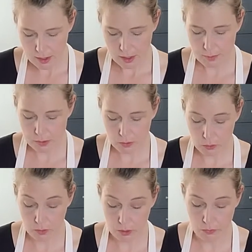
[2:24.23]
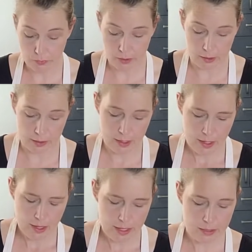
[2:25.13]
I'm doing a whole clove of garlic.
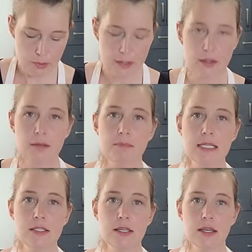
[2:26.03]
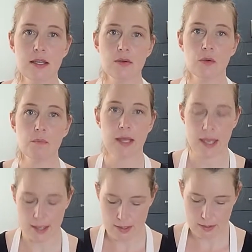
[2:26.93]
And then rather than mincing it by
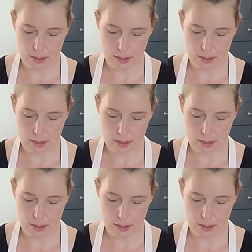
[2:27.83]
hand,